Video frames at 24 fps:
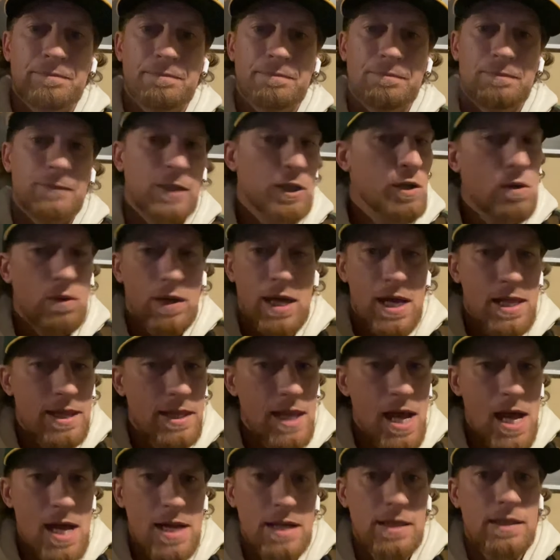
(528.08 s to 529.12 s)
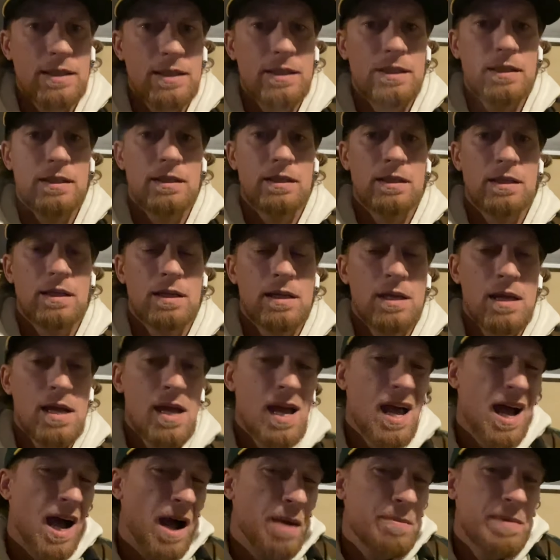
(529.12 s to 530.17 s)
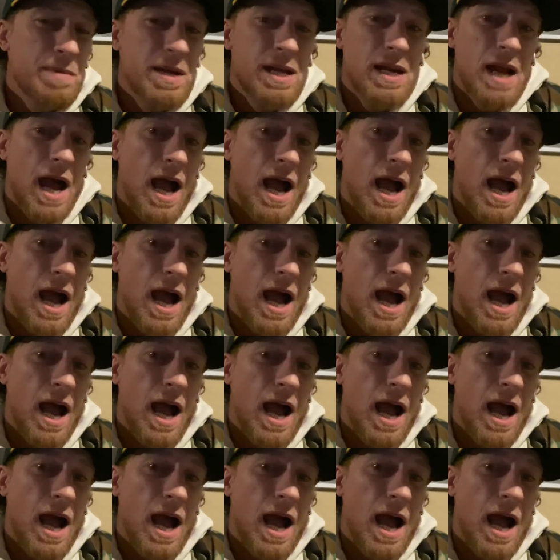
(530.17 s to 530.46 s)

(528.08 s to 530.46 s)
You don't get that? I mean,